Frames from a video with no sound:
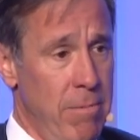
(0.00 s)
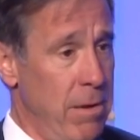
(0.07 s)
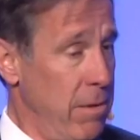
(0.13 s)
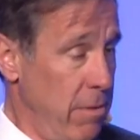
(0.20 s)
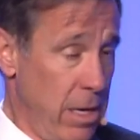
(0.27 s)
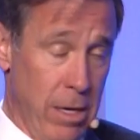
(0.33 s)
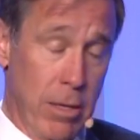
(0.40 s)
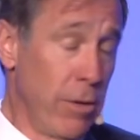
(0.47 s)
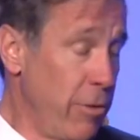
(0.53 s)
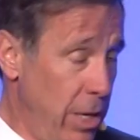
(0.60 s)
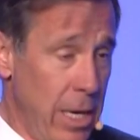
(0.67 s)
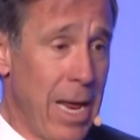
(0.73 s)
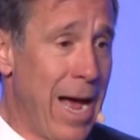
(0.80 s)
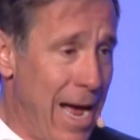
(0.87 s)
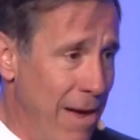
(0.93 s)

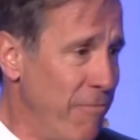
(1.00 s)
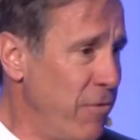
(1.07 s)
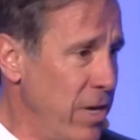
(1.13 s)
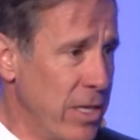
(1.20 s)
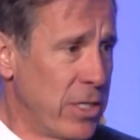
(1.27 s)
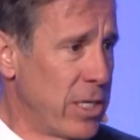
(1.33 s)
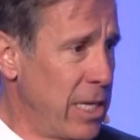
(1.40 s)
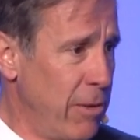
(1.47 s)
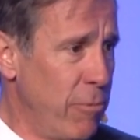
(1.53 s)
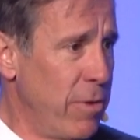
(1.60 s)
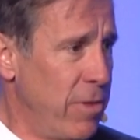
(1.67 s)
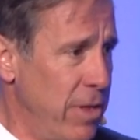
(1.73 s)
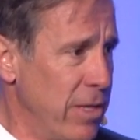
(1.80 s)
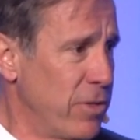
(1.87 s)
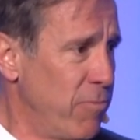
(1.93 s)
including, obviously,
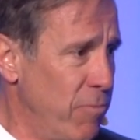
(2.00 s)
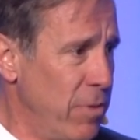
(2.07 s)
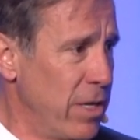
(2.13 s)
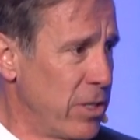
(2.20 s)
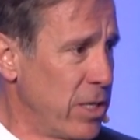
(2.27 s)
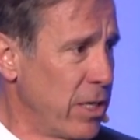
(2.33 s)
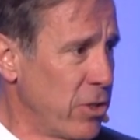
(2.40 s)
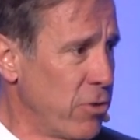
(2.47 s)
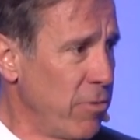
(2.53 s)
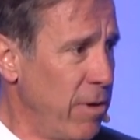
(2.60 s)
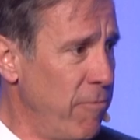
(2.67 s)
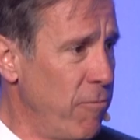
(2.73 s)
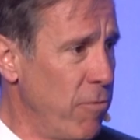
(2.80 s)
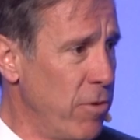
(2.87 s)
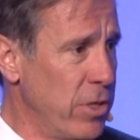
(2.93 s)
with this
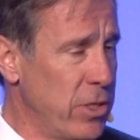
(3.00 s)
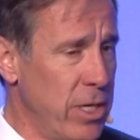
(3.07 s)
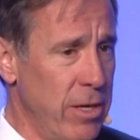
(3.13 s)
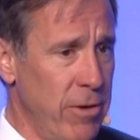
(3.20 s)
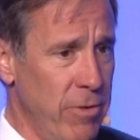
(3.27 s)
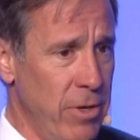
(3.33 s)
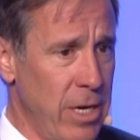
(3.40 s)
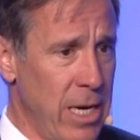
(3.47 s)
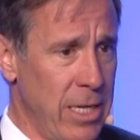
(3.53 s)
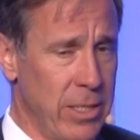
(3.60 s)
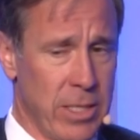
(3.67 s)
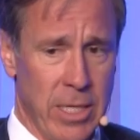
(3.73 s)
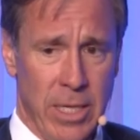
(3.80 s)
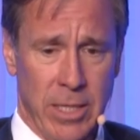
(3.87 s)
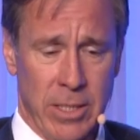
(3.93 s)
extreme voice here in the United
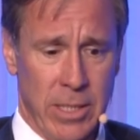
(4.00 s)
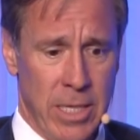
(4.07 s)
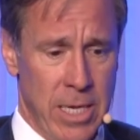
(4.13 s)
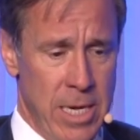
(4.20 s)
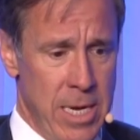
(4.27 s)
States.